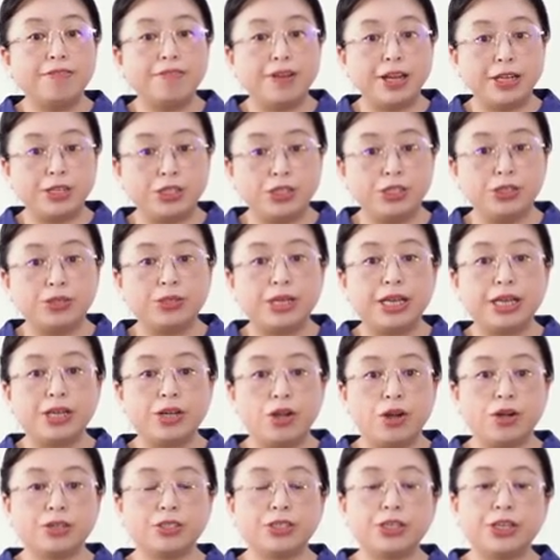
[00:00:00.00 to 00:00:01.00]
V2
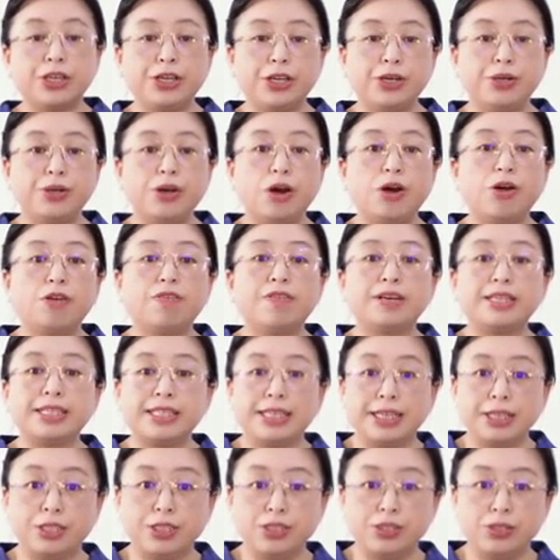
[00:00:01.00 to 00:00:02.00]
equals Q over
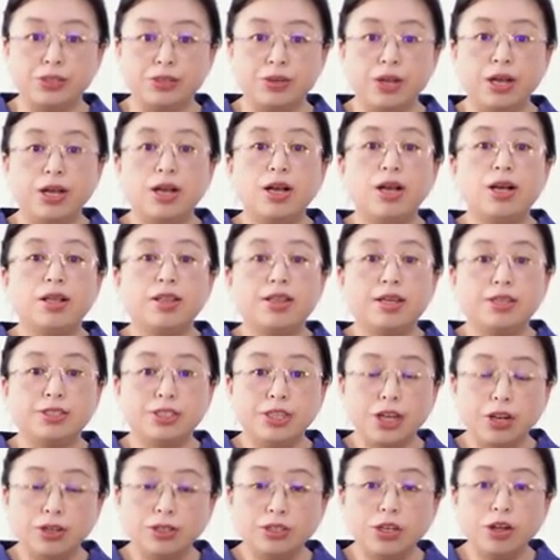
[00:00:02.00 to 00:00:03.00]
C2. The
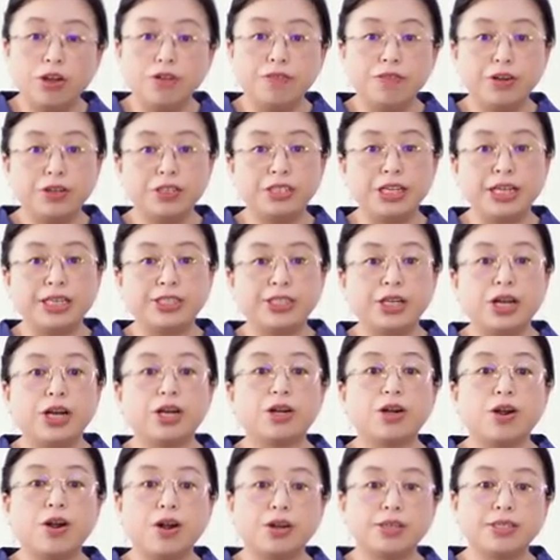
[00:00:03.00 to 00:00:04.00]
total voltage
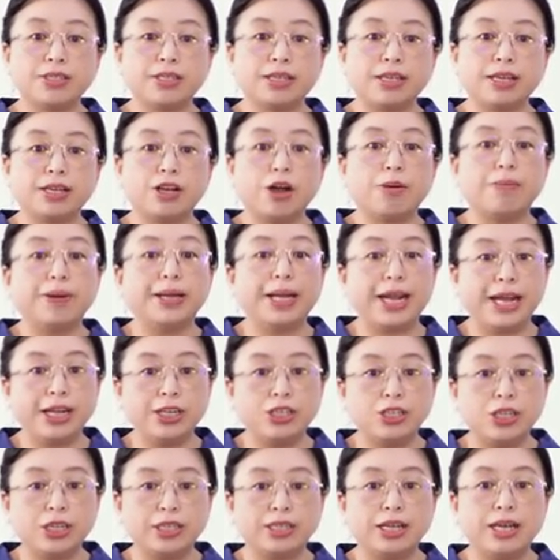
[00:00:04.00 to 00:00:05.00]
across the
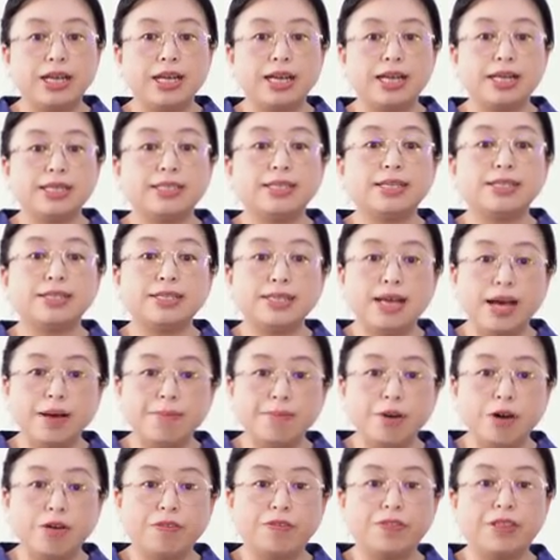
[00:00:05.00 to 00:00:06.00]
combination is the
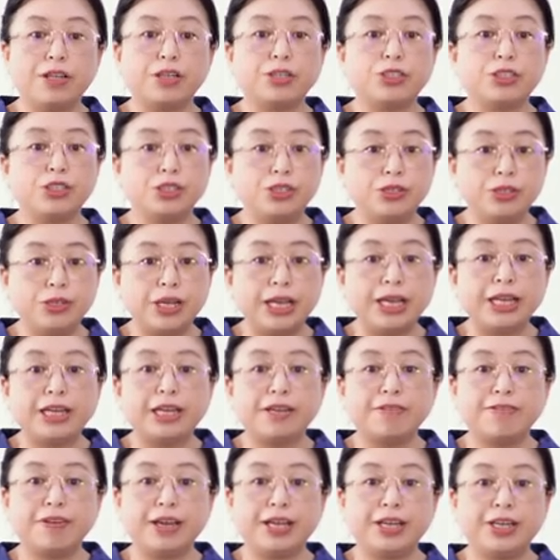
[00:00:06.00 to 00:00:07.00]
sum of the 2
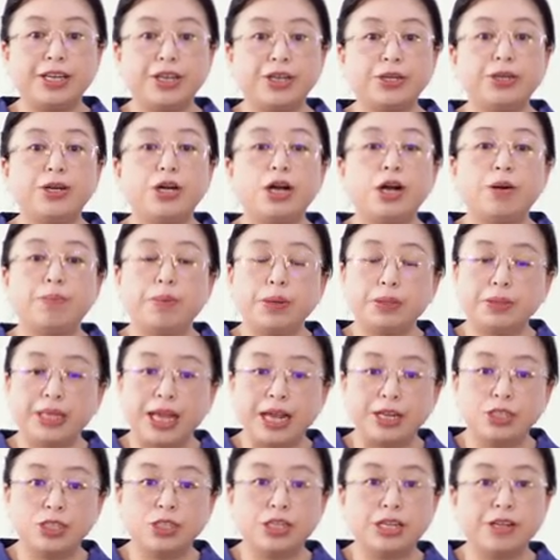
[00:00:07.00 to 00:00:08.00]
individual
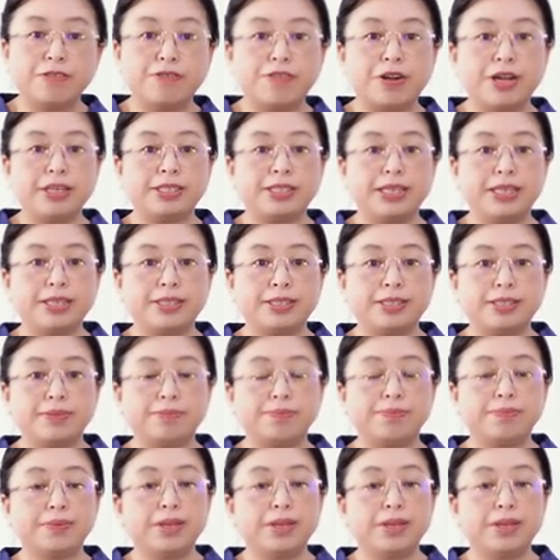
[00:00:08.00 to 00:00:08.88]
potential differences.